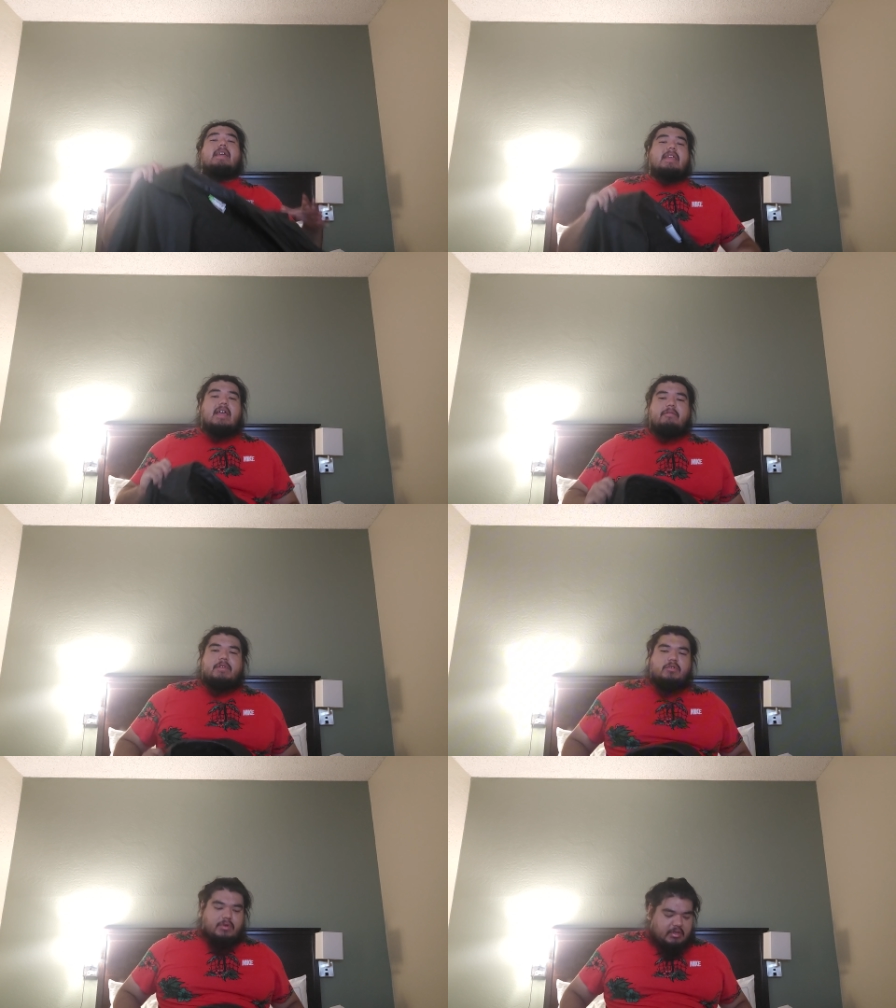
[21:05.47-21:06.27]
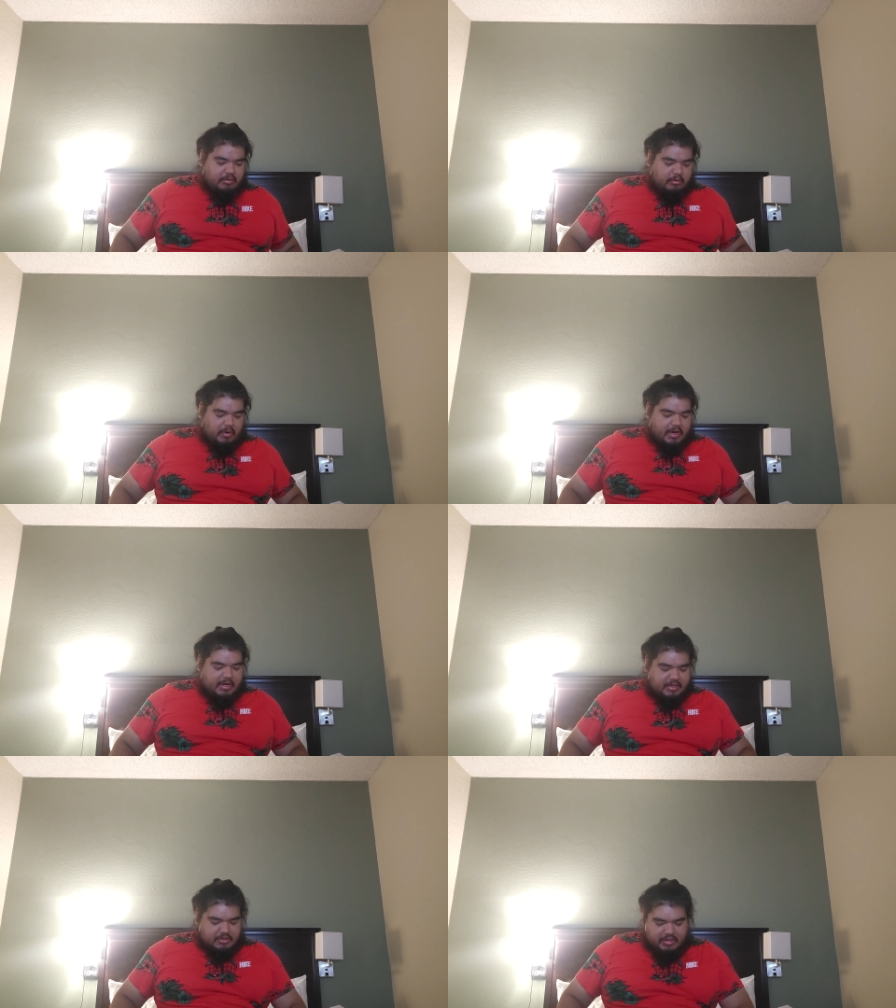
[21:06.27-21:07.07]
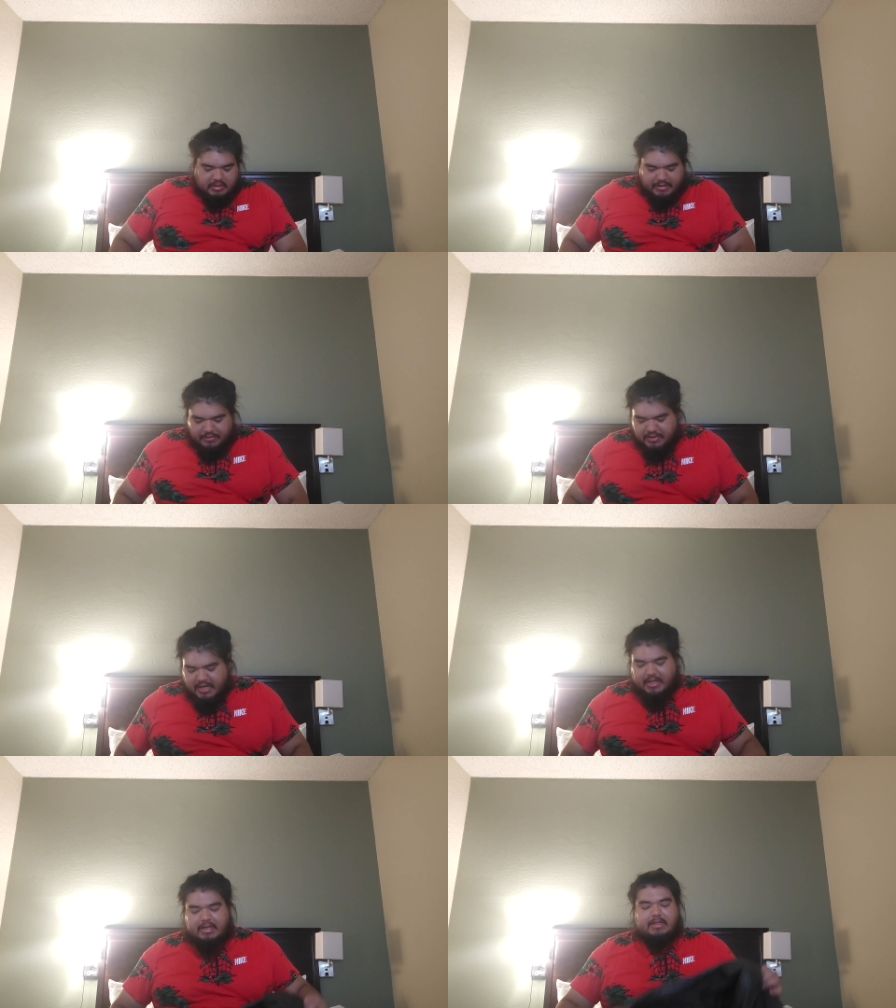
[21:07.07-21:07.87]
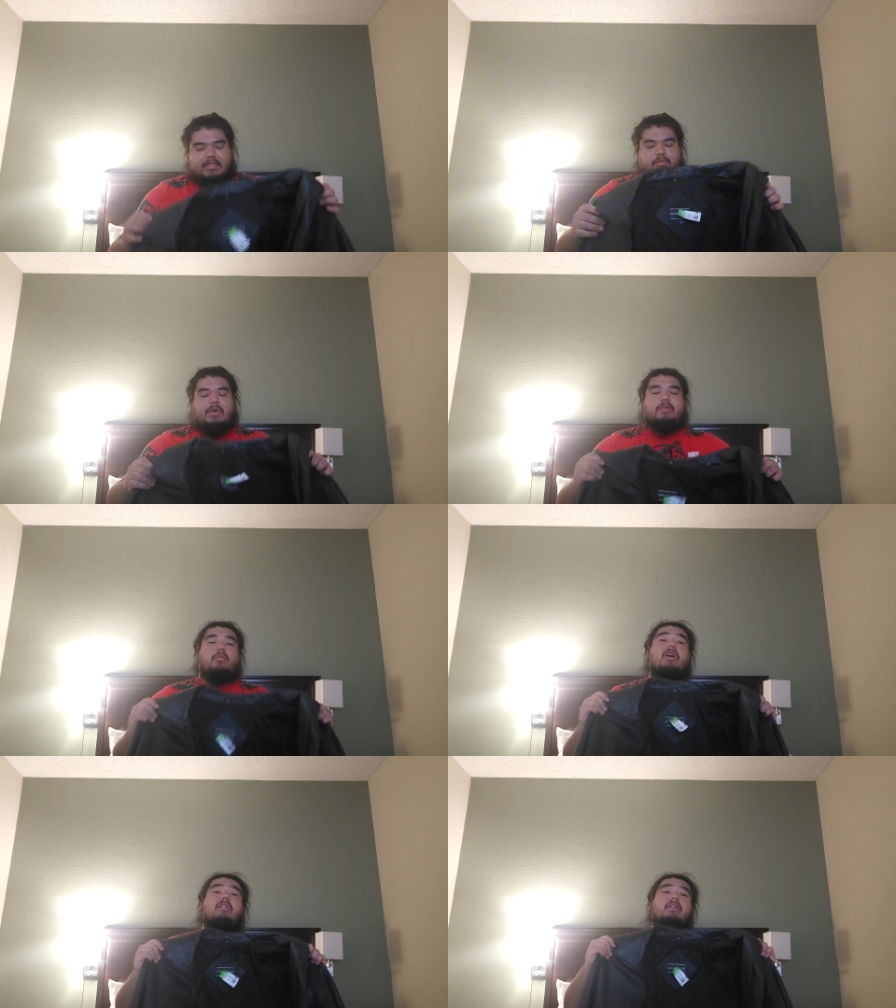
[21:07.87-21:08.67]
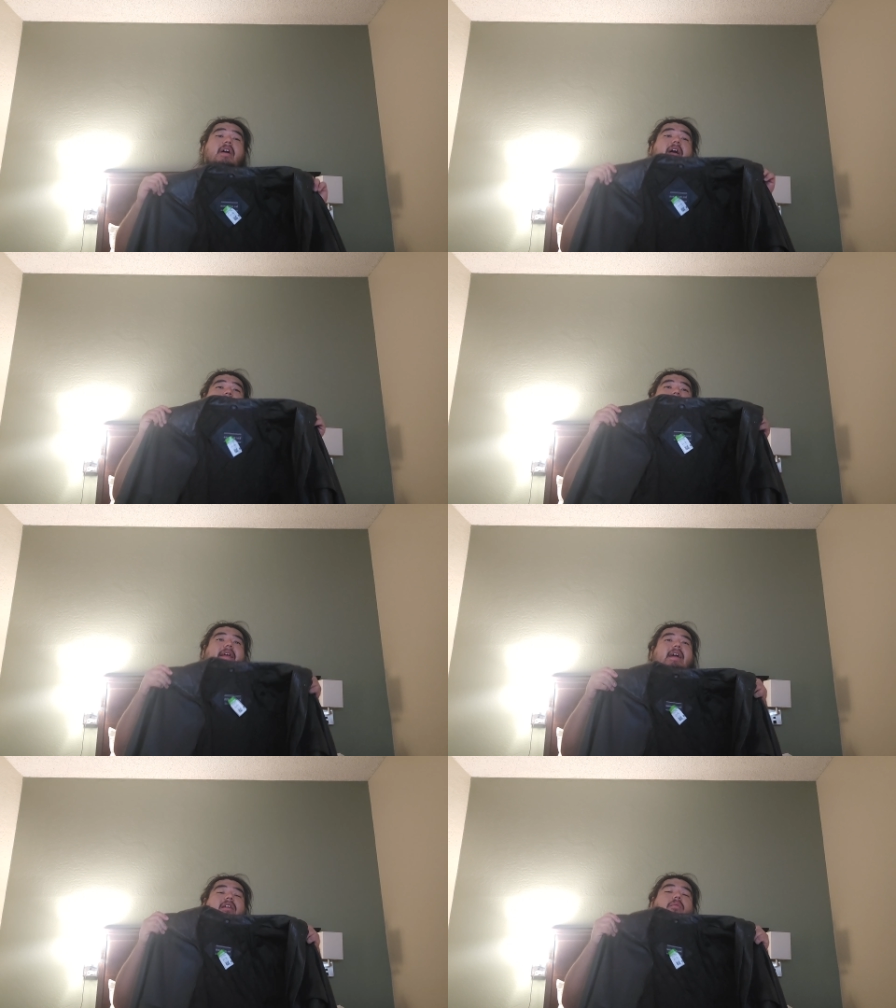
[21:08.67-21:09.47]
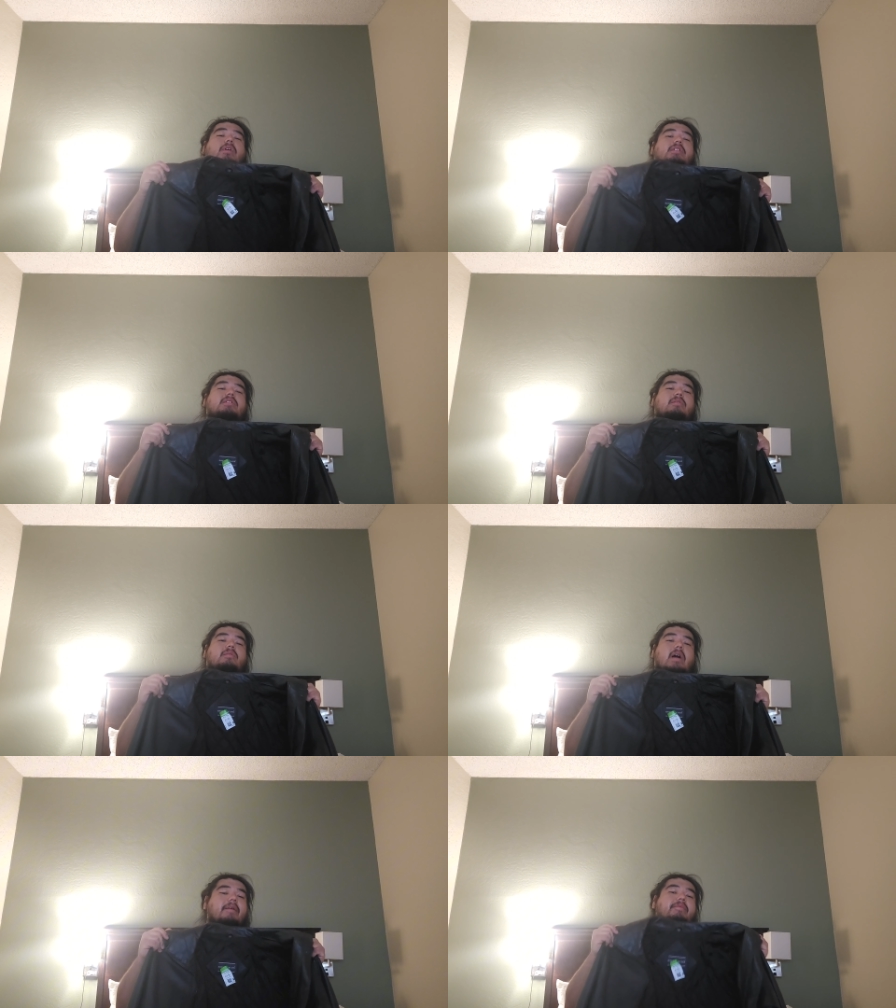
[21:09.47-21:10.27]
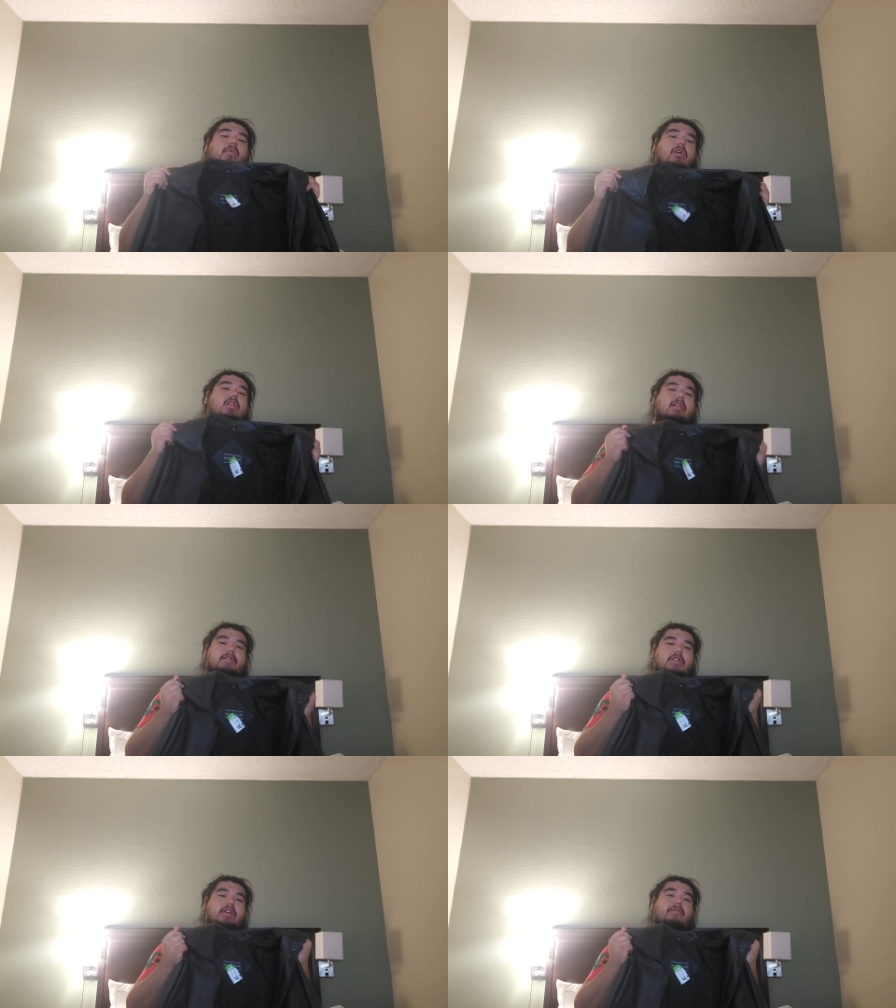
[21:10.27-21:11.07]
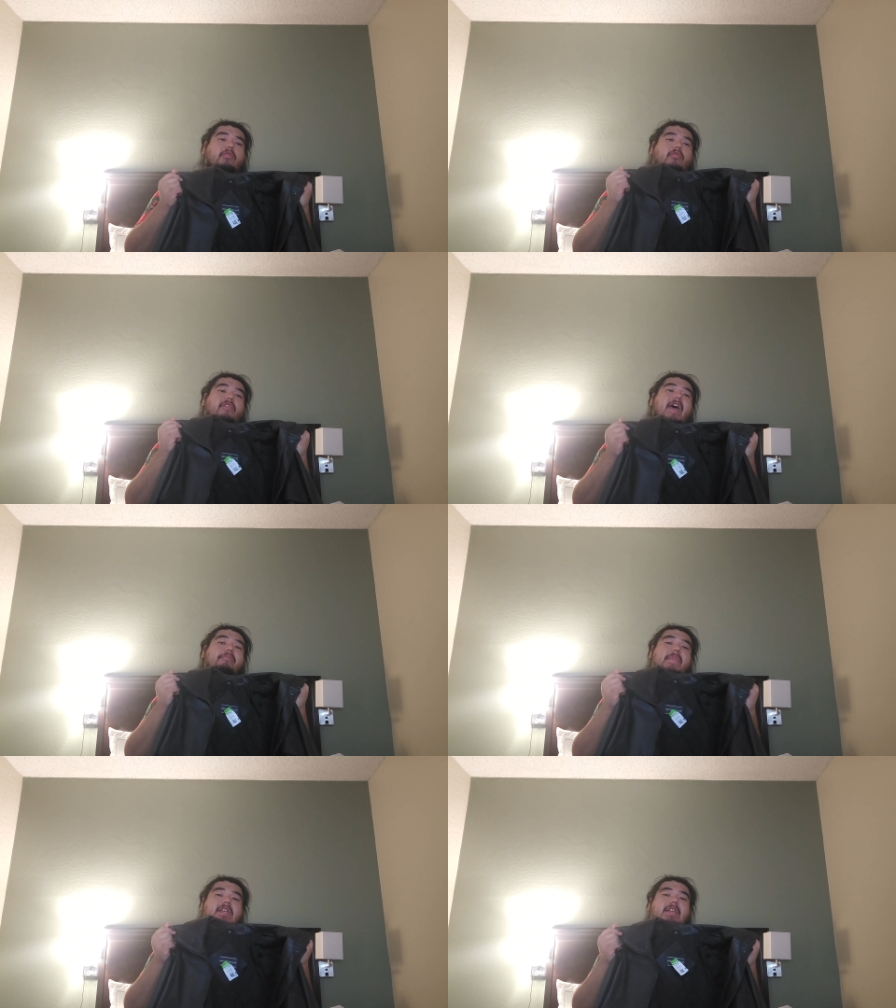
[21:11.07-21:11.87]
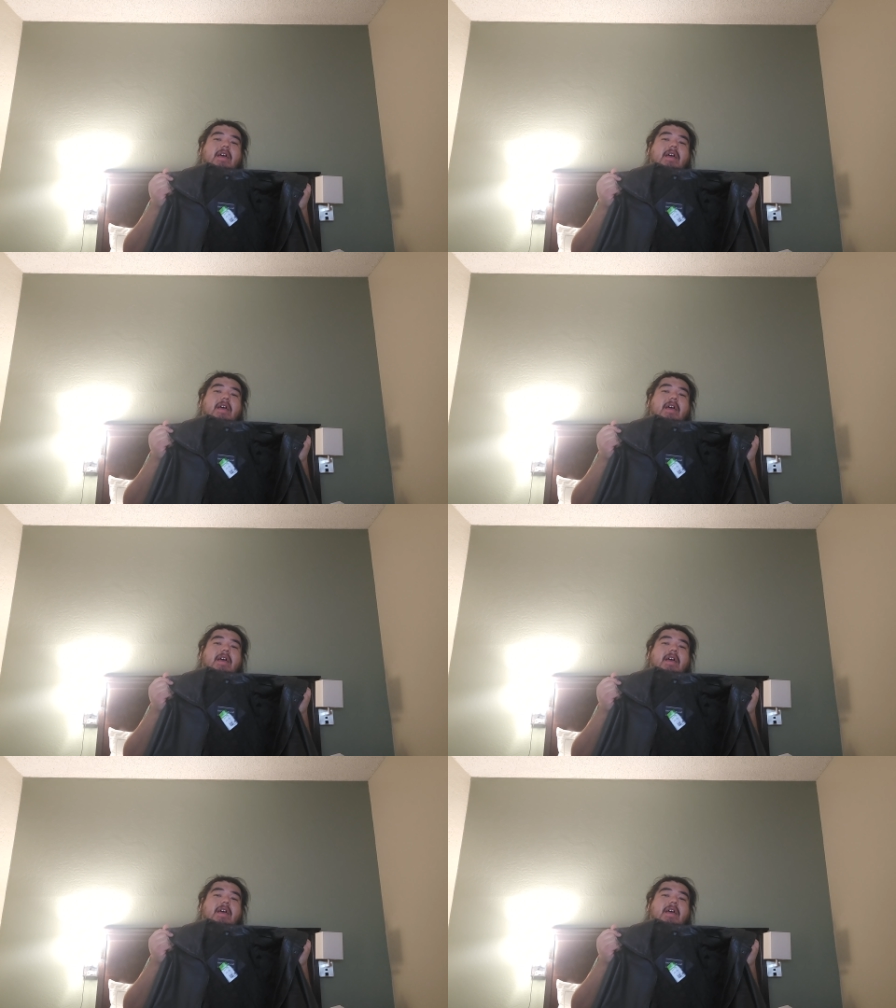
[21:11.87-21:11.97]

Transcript: Yeah, I bet you're wondering, well, why did you get a leather jacket in this weather? Well, I kind of wanted to. I've been wanting a leather jacket for a fat minute